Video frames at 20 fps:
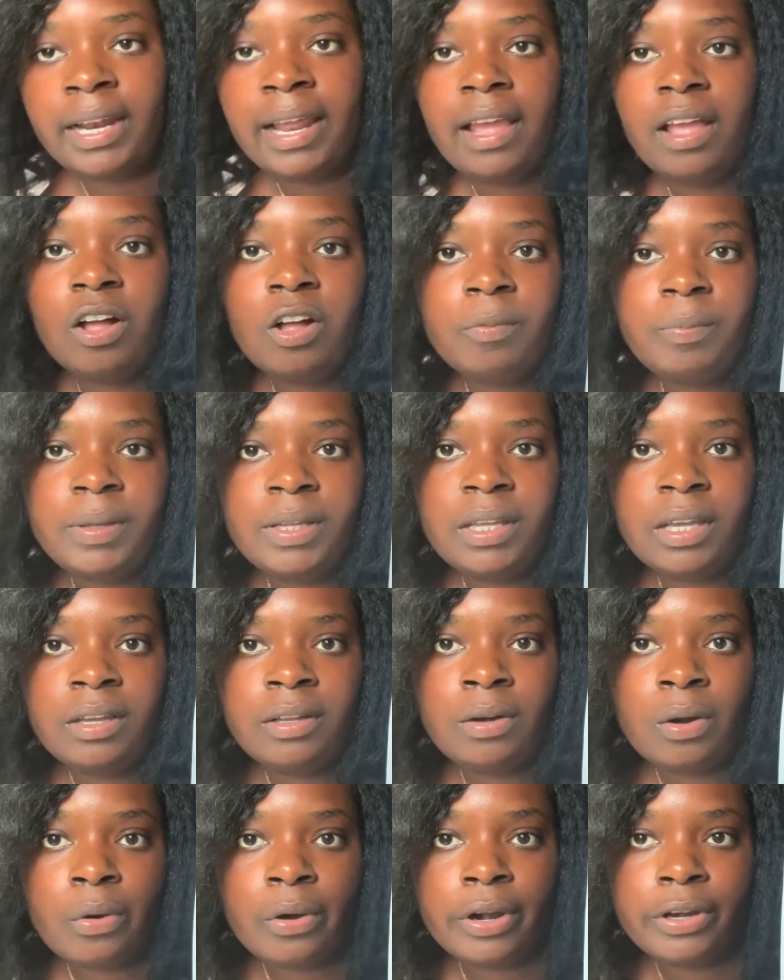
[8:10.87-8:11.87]

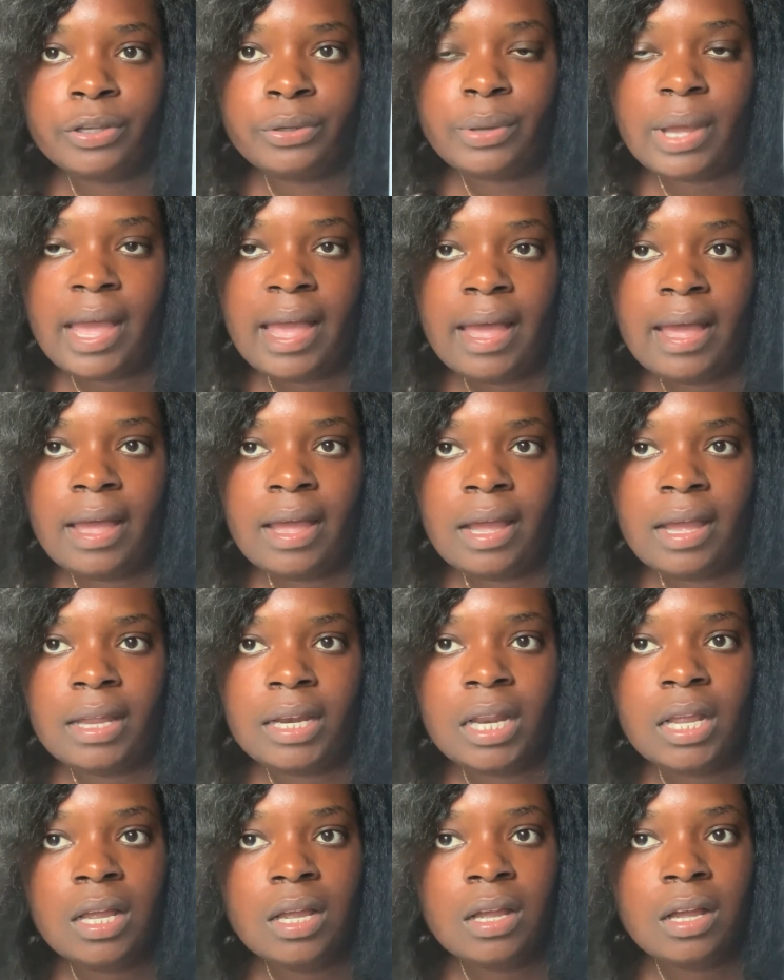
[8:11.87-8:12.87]
LPN or you had
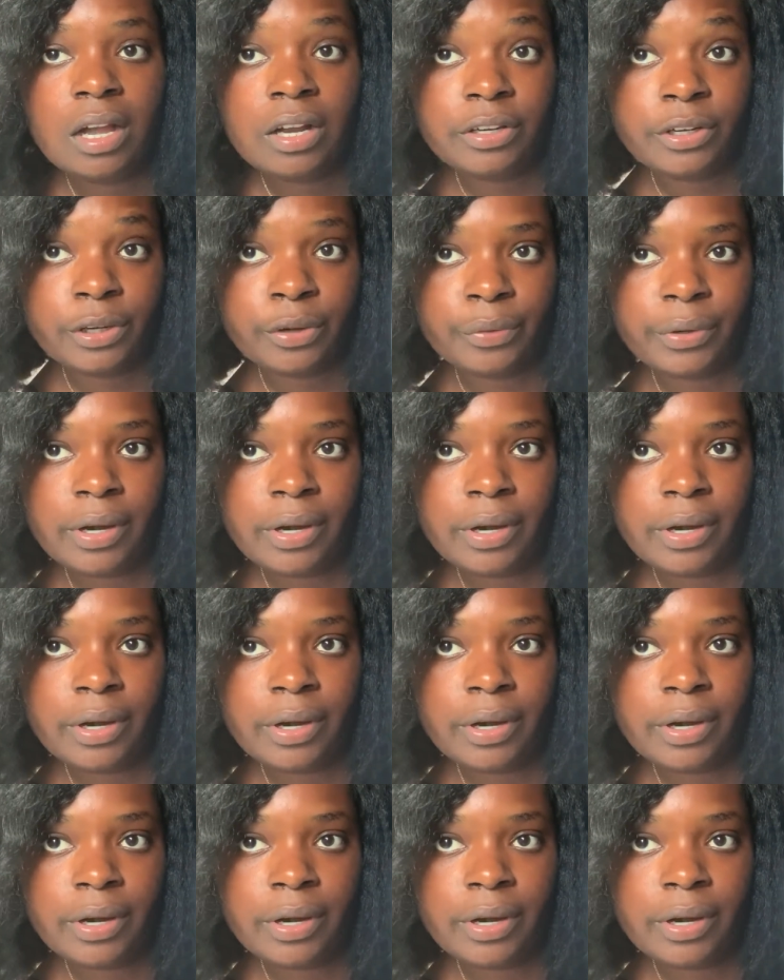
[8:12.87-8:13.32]
a degree